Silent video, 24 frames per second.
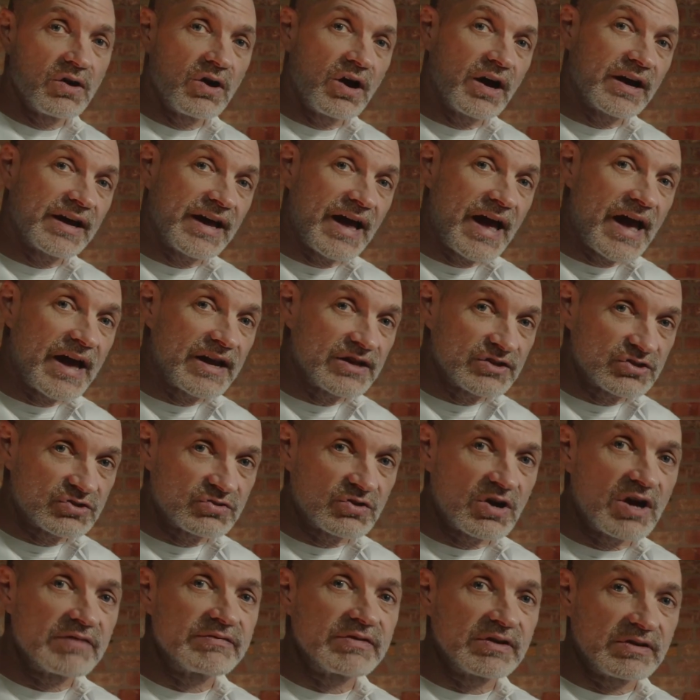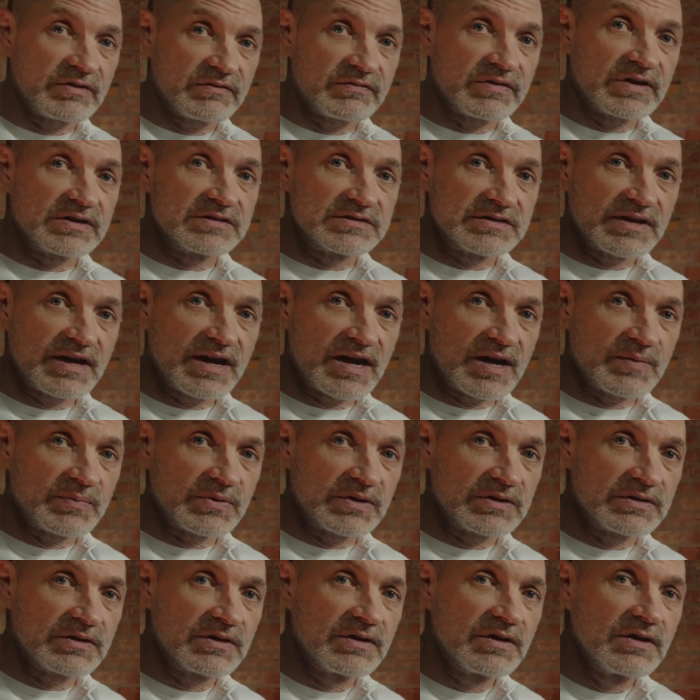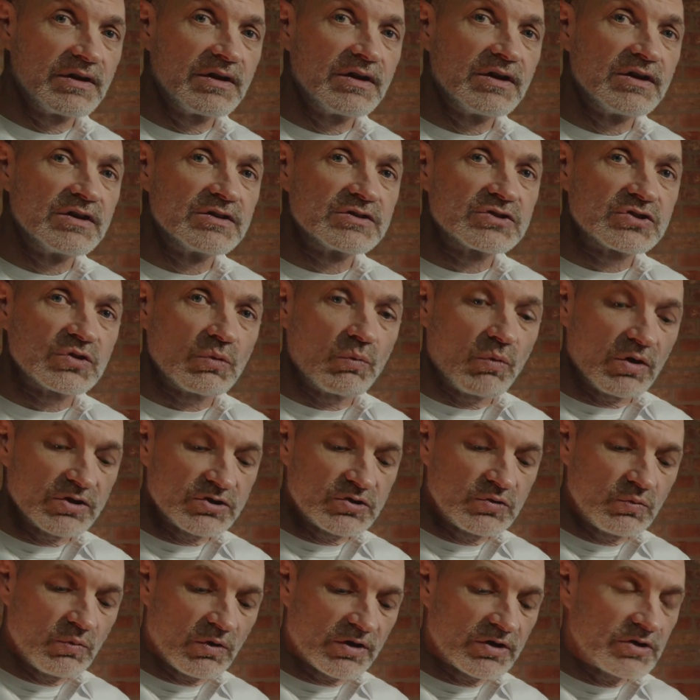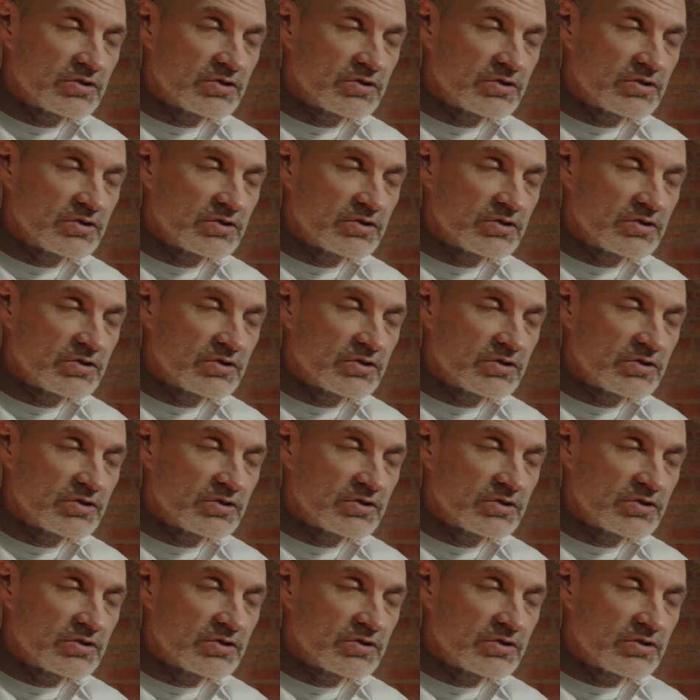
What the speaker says: a catastrophic event to happen. So what you want to